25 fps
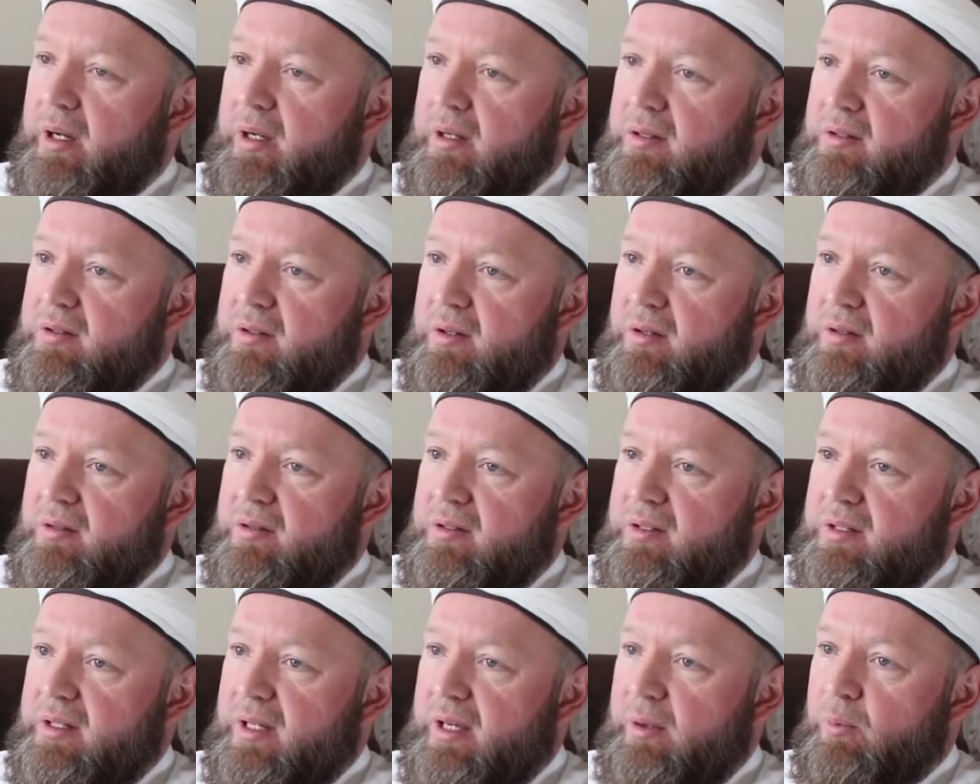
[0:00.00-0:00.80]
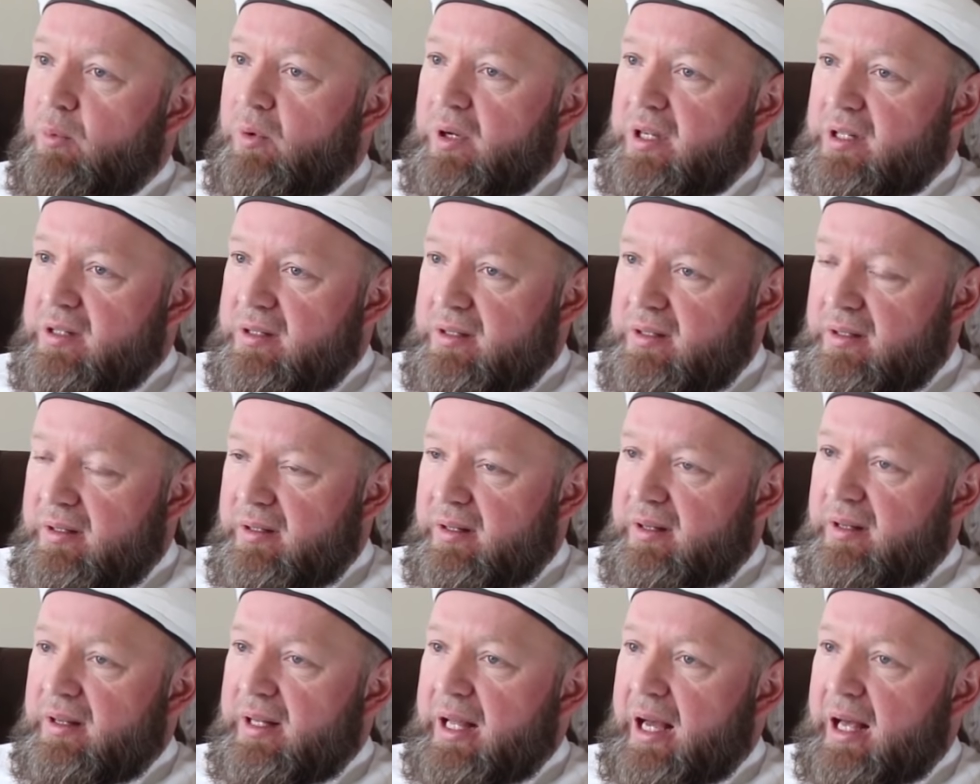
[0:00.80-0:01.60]
of the concerns was
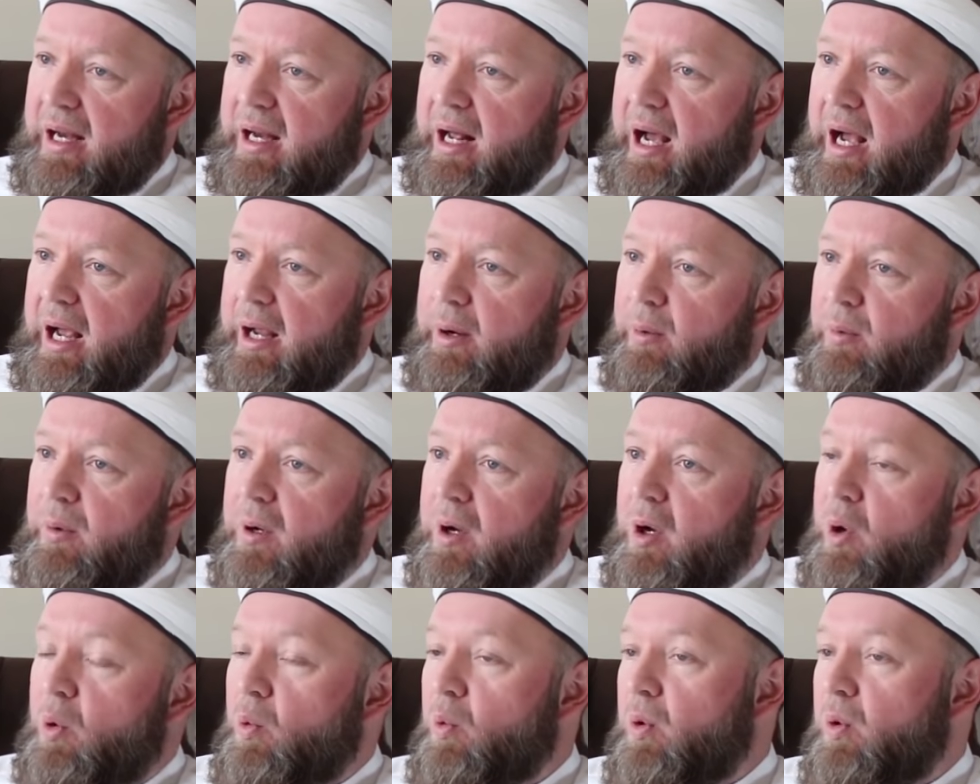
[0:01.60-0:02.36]
that I